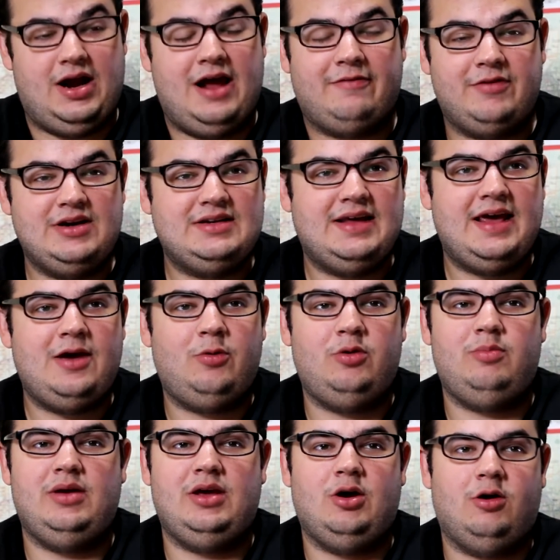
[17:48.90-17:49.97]
every day
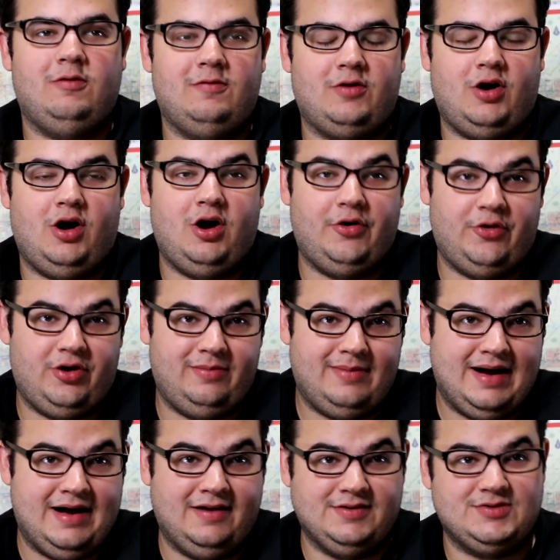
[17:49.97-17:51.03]
would be over 100
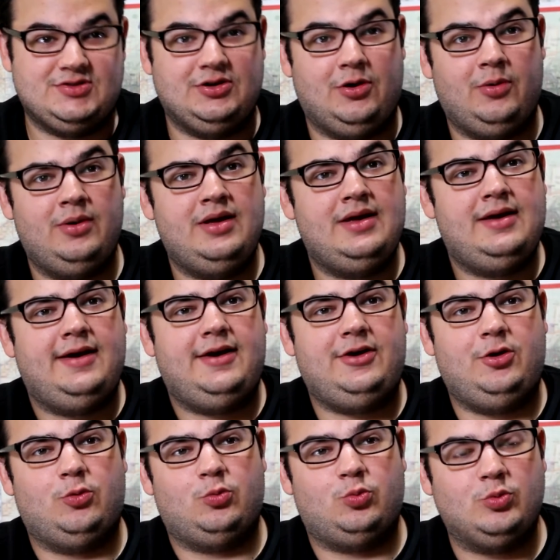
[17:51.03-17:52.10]
miles. So
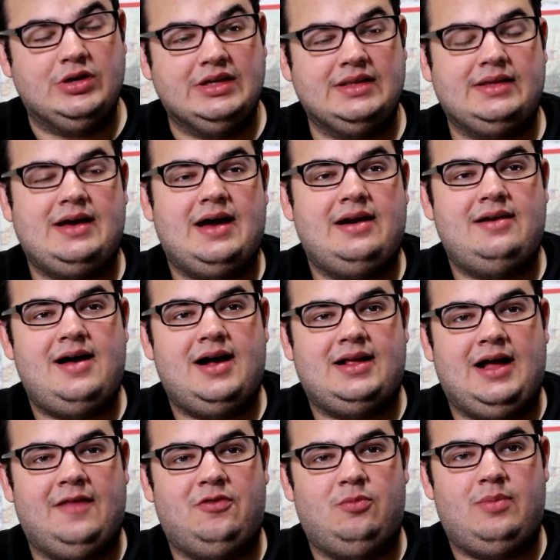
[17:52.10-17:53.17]
you really got to knock
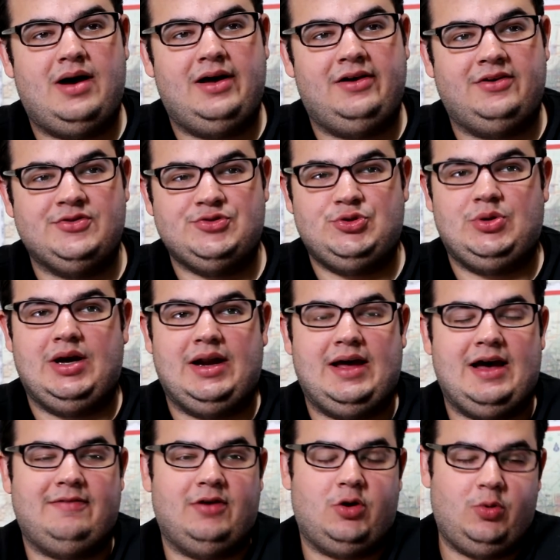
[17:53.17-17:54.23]
out the miles, you got to
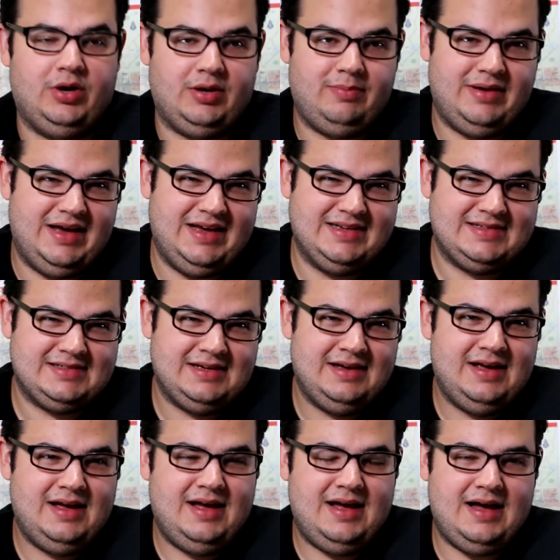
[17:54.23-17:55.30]
have a quick pace.
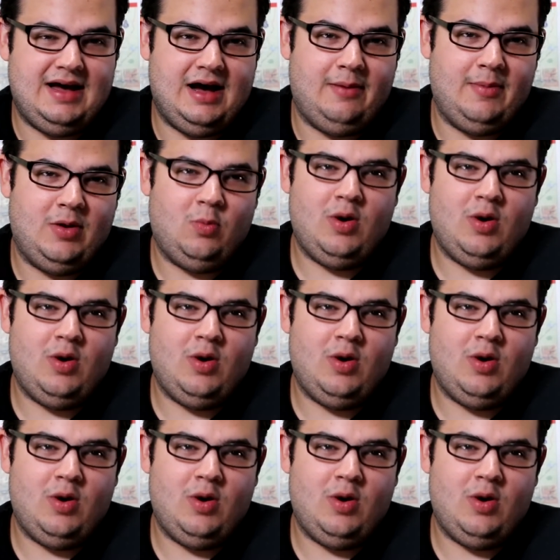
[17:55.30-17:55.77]
And